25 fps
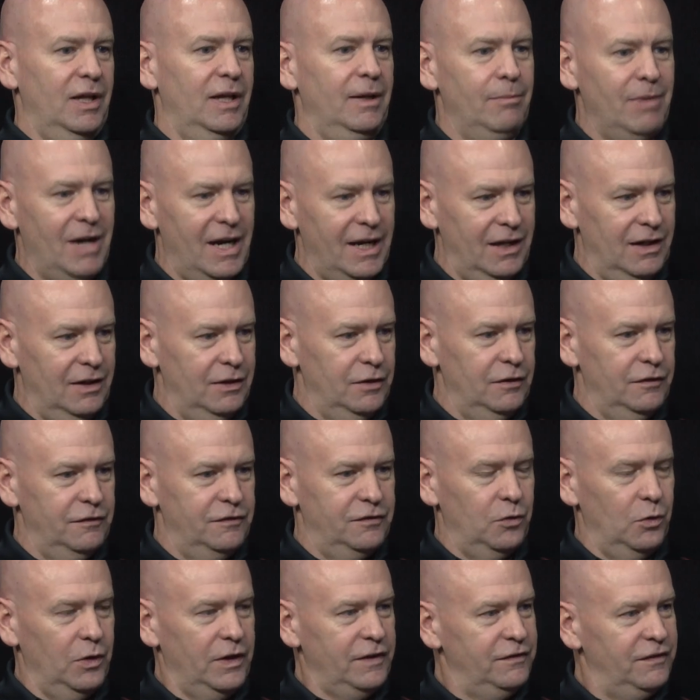about
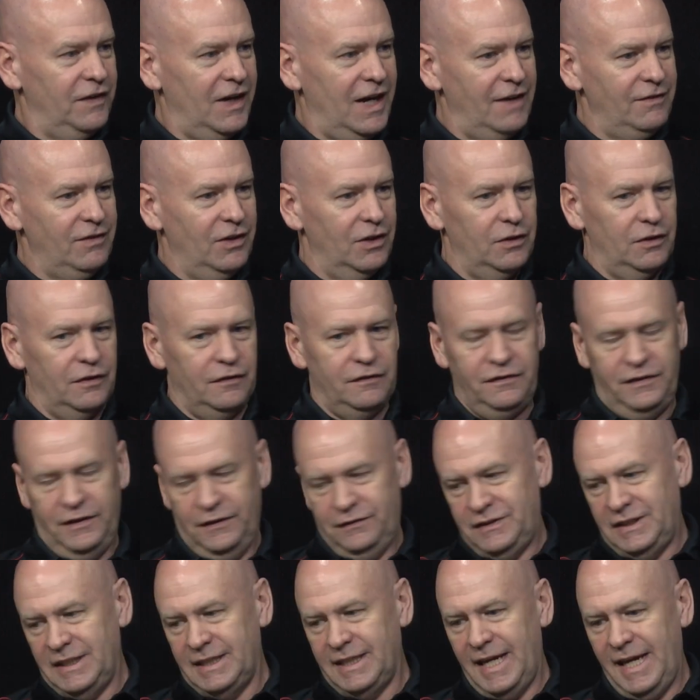145,
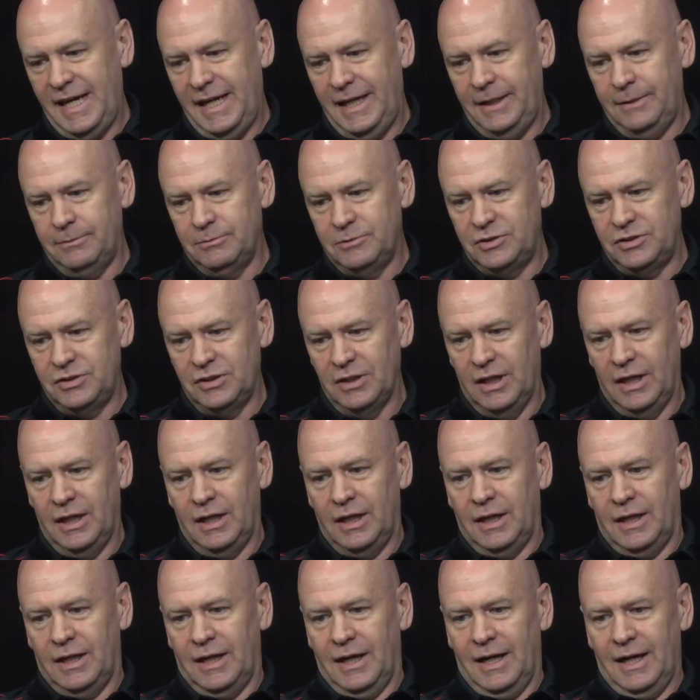150 games.
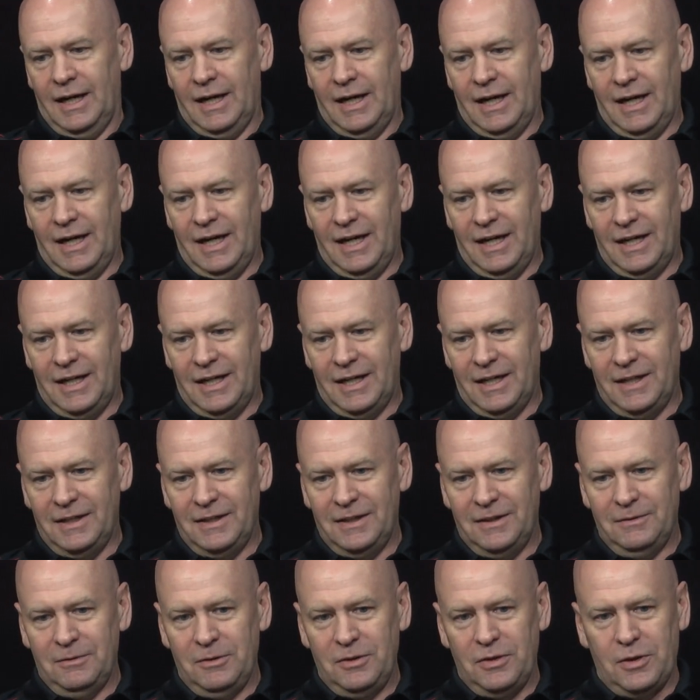
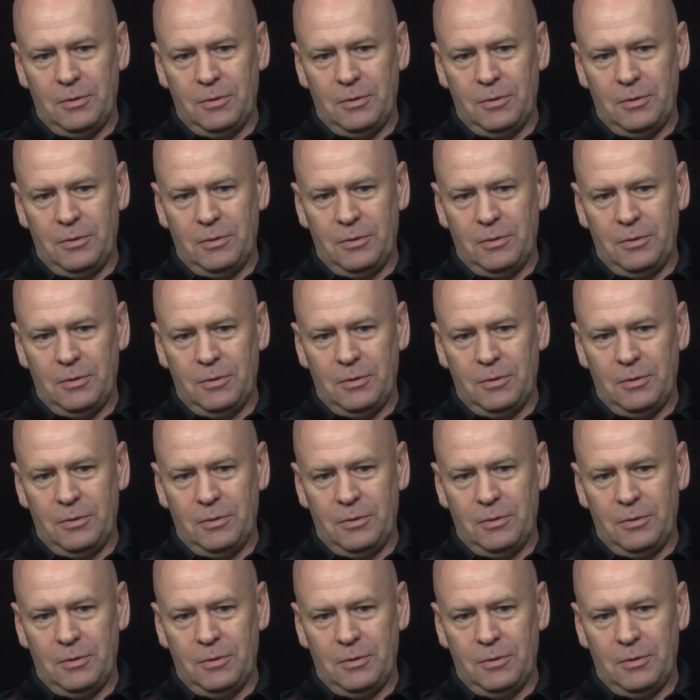The